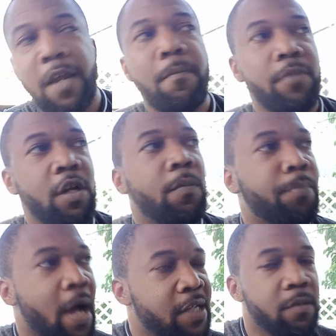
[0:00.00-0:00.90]
there
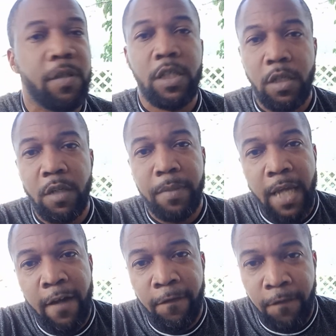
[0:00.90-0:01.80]
possibly could
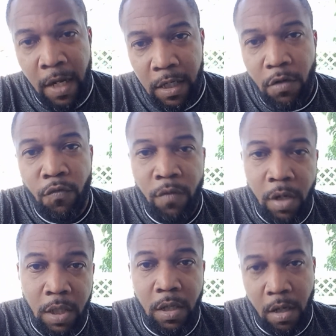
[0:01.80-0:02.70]
be a fake
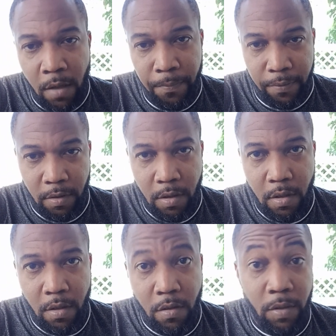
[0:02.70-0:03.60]
run up,
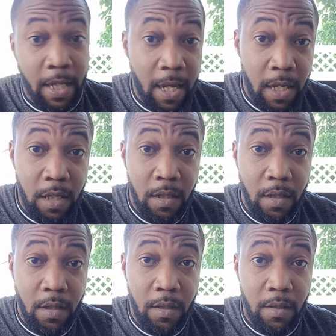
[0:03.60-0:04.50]
okay?
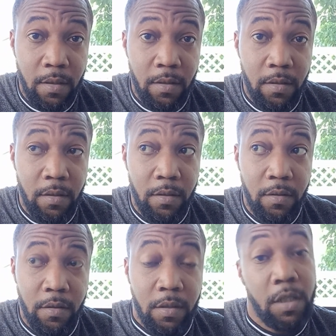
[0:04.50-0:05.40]

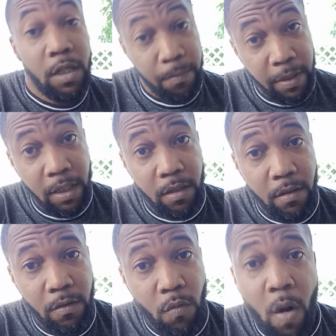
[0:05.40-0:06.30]
Could be.
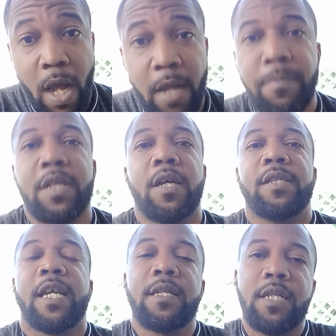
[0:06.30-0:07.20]
Why?
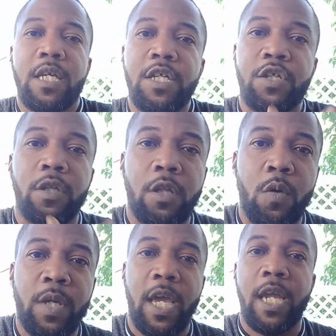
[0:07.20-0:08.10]
Because they need to
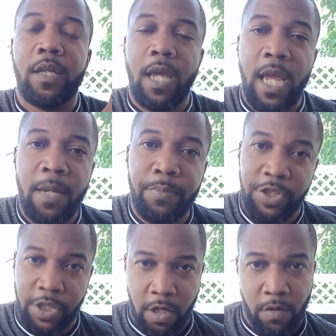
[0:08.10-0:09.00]
locate APE
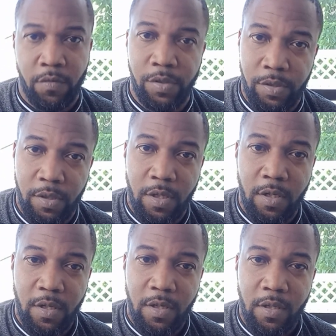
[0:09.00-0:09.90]
shares.
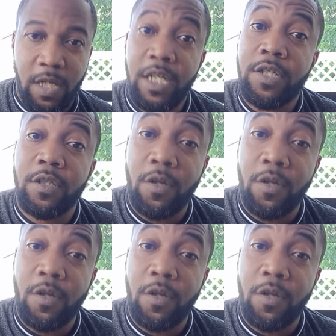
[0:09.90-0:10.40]
They need to